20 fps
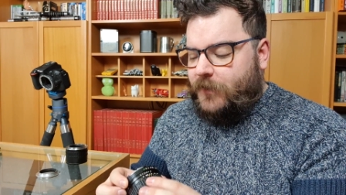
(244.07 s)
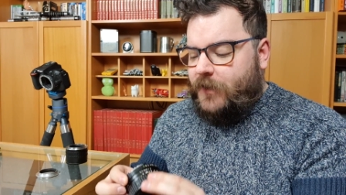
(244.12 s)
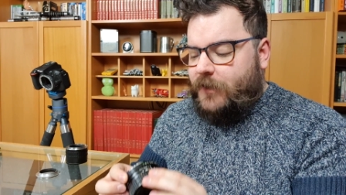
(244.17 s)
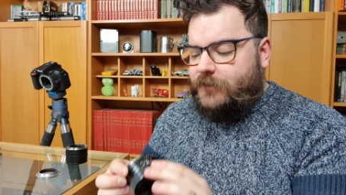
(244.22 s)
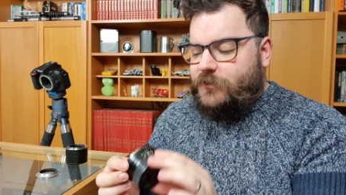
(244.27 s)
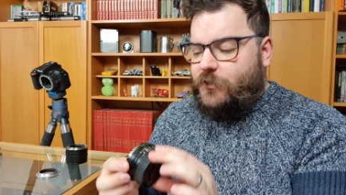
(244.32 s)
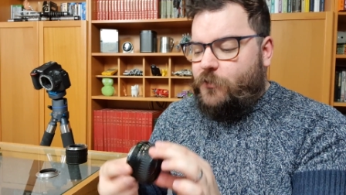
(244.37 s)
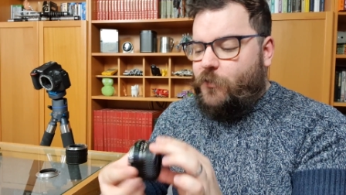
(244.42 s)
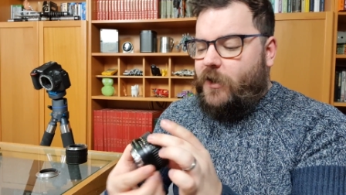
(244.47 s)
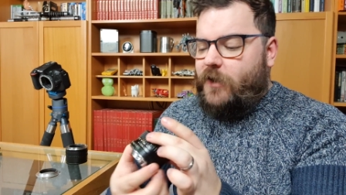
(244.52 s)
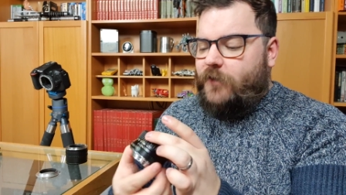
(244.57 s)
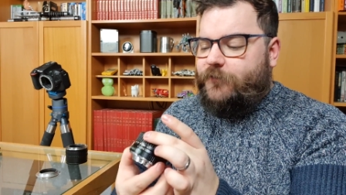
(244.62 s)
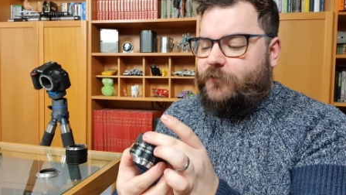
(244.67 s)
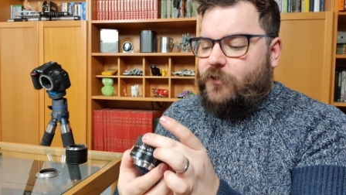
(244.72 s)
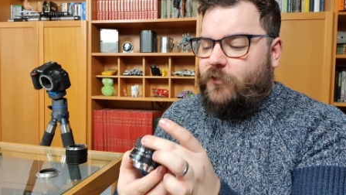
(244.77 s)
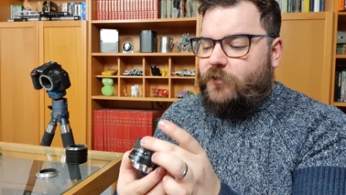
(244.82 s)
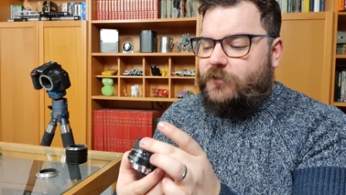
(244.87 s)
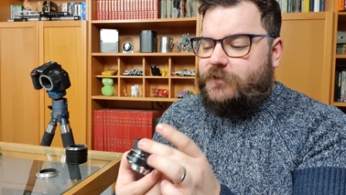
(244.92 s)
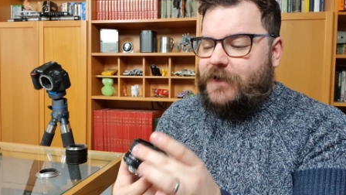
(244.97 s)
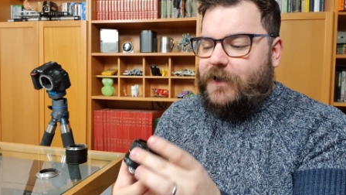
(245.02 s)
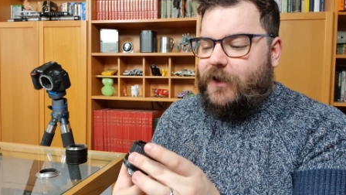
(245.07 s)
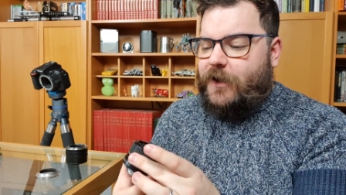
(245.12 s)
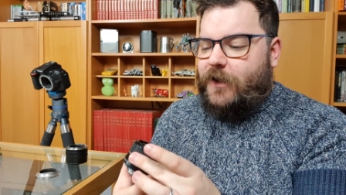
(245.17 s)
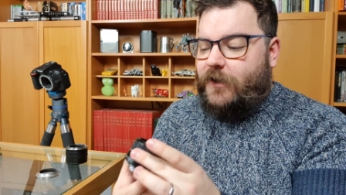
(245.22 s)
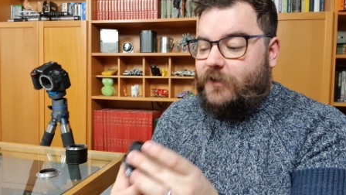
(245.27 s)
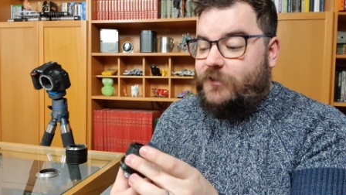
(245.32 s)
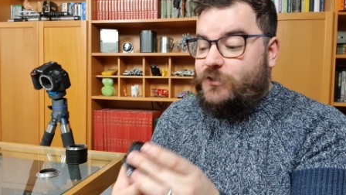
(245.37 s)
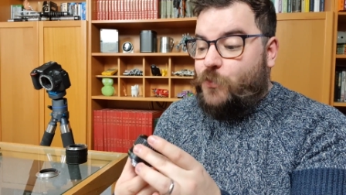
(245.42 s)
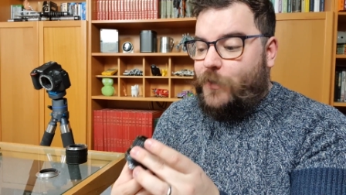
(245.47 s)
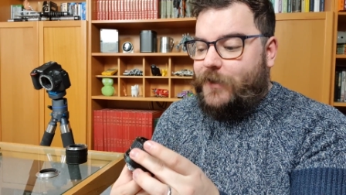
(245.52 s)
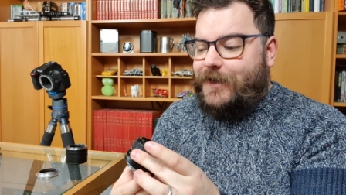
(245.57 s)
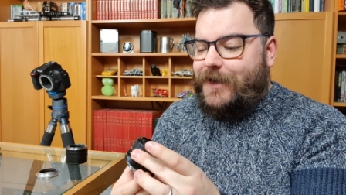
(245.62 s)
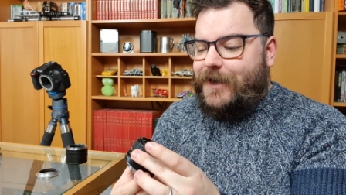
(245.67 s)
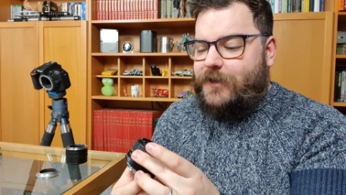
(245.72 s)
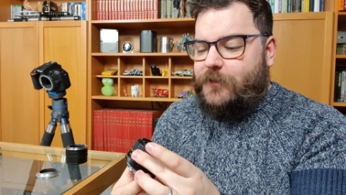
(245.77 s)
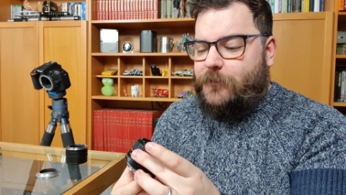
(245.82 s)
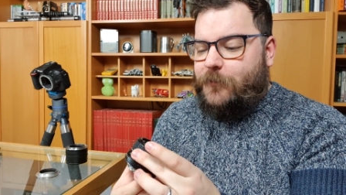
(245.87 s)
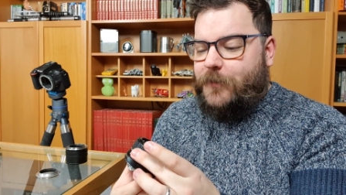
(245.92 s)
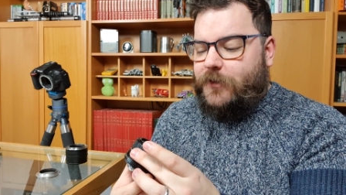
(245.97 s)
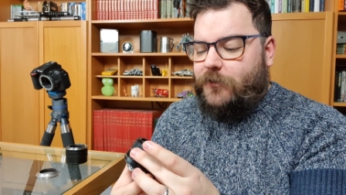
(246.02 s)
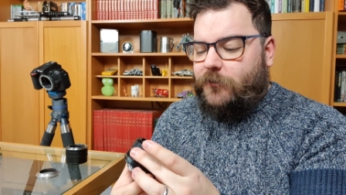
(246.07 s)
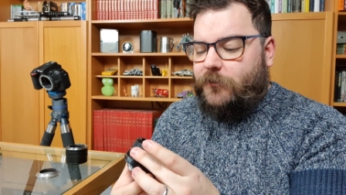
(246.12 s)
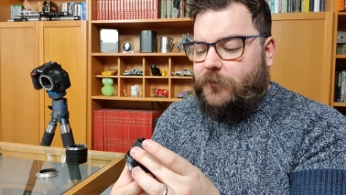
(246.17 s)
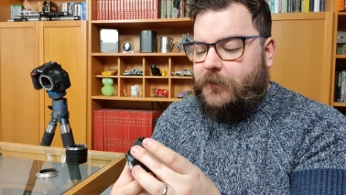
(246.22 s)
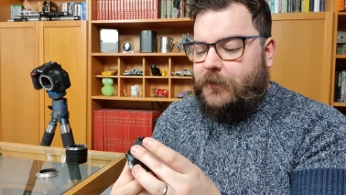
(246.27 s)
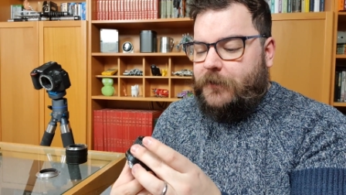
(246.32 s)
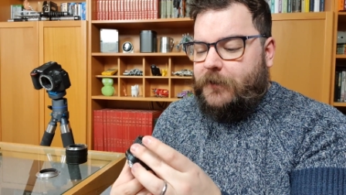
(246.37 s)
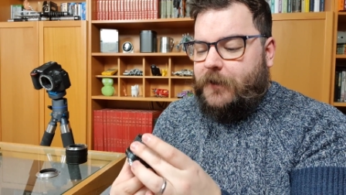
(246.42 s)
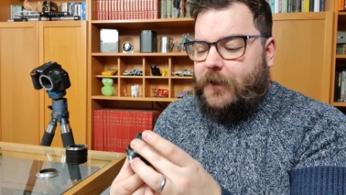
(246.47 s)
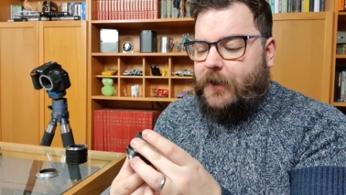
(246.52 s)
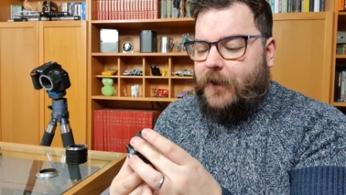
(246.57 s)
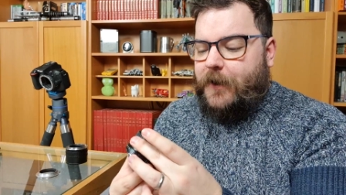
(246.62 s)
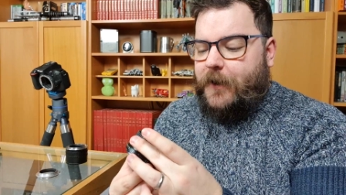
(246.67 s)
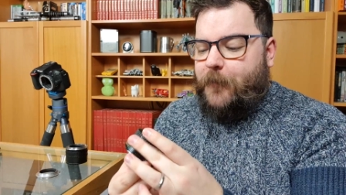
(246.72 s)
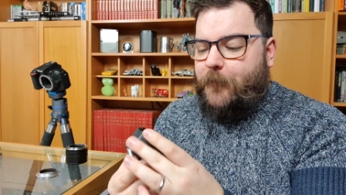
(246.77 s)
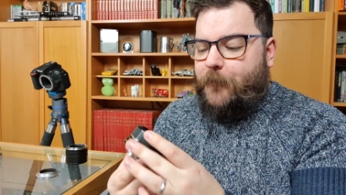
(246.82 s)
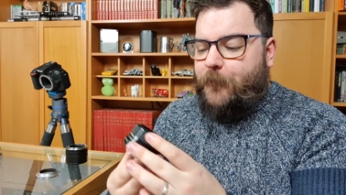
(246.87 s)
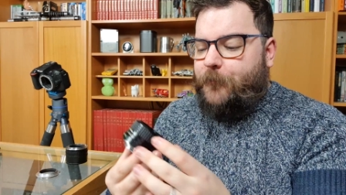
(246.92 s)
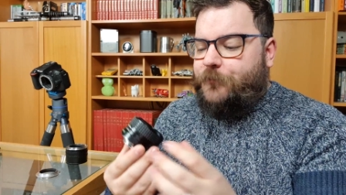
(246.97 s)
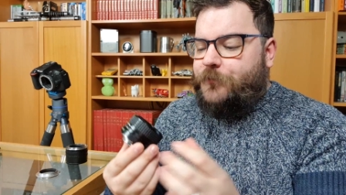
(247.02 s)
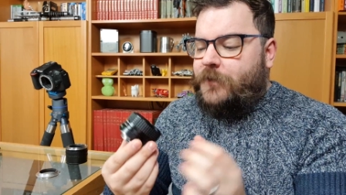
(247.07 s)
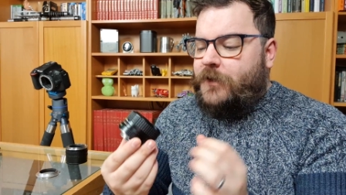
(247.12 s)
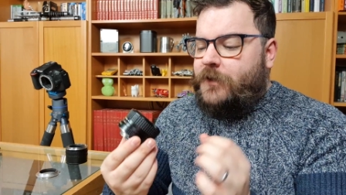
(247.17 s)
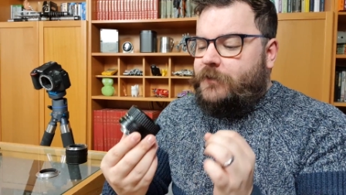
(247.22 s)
So I've got uh, a 28mm um,